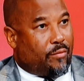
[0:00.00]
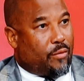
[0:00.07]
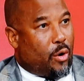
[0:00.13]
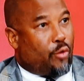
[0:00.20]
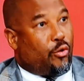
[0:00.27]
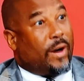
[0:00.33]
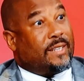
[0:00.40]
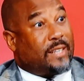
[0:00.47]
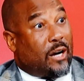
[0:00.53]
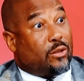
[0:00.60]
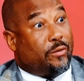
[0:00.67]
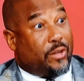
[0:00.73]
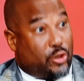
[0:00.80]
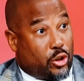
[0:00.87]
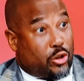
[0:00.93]
a race out
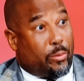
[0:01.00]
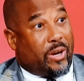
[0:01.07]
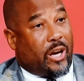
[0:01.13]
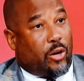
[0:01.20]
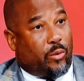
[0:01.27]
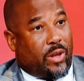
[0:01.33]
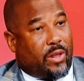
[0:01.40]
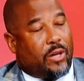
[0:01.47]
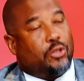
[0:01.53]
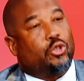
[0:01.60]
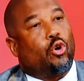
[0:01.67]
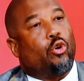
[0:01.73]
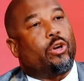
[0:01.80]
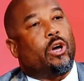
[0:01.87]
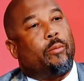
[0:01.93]
of it just to begin with. He's
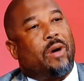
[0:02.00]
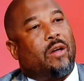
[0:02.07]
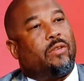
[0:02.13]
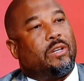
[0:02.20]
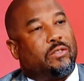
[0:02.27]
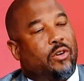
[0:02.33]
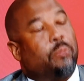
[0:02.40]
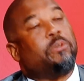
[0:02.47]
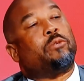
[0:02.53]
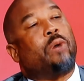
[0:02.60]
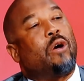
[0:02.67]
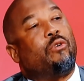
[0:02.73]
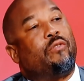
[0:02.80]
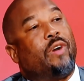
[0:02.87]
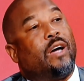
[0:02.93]
talking about, his film is
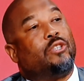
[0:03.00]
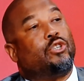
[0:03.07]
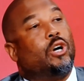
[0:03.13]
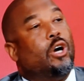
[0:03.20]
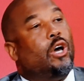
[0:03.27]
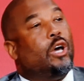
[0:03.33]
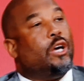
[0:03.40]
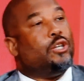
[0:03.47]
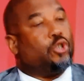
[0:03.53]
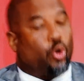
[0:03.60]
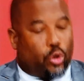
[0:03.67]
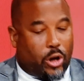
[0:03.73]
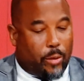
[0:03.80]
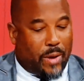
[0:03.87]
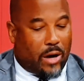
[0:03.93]
about revenge. He's
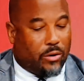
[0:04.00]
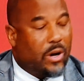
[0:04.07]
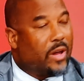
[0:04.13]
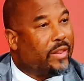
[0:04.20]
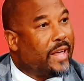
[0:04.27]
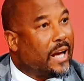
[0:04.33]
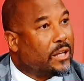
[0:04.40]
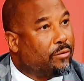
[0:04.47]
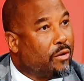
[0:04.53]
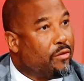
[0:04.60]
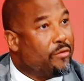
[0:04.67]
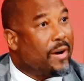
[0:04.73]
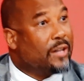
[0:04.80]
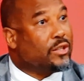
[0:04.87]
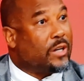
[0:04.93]
talking about the act of
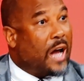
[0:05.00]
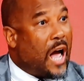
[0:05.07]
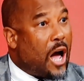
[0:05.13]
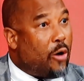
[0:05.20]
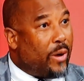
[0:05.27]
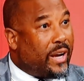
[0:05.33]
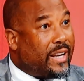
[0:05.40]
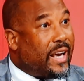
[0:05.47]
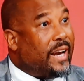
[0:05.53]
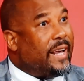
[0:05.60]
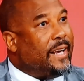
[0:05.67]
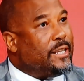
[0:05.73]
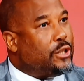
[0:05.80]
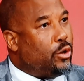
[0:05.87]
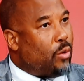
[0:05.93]
revenge and how it can
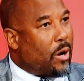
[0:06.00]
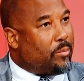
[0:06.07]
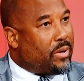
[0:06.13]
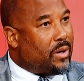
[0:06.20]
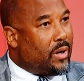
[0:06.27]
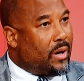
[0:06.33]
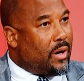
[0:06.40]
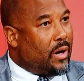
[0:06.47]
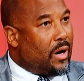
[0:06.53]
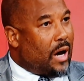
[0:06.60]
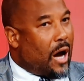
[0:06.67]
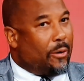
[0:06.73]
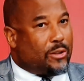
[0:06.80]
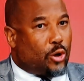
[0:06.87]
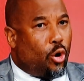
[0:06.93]
eat you up,
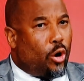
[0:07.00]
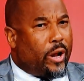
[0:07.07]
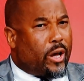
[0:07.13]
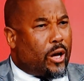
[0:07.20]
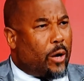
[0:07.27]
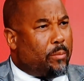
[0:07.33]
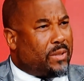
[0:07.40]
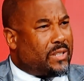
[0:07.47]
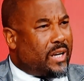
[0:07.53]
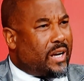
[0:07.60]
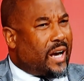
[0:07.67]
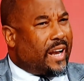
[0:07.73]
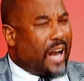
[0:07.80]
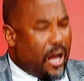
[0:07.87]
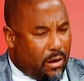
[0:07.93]
how it's all-encompassing
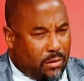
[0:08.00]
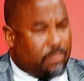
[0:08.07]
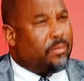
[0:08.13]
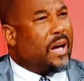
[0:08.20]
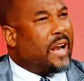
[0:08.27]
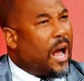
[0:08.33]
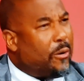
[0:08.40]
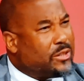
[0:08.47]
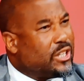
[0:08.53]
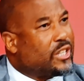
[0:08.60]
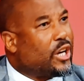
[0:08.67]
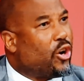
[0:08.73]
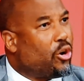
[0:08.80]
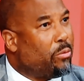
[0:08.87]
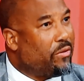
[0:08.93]
and how it's a
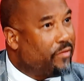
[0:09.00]
terrible